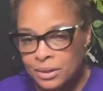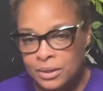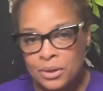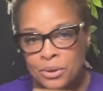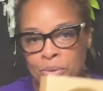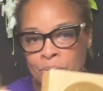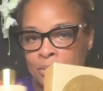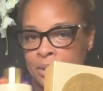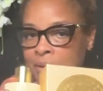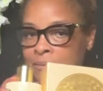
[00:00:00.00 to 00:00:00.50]

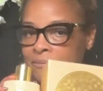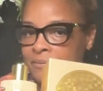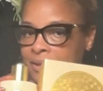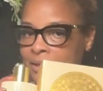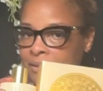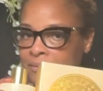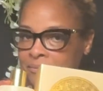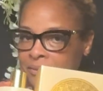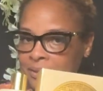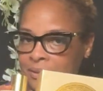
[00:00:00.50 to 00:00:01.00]
cream
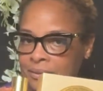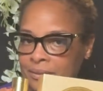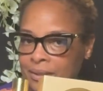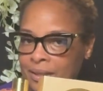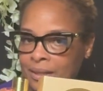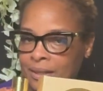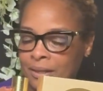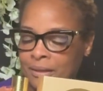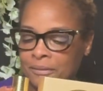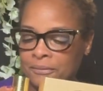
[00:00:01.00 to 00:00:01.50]
velvet
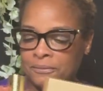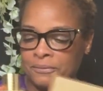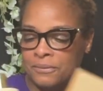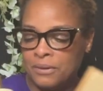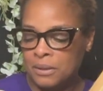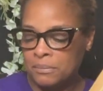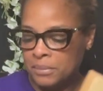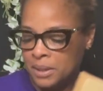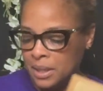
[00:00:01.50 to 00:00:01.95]
from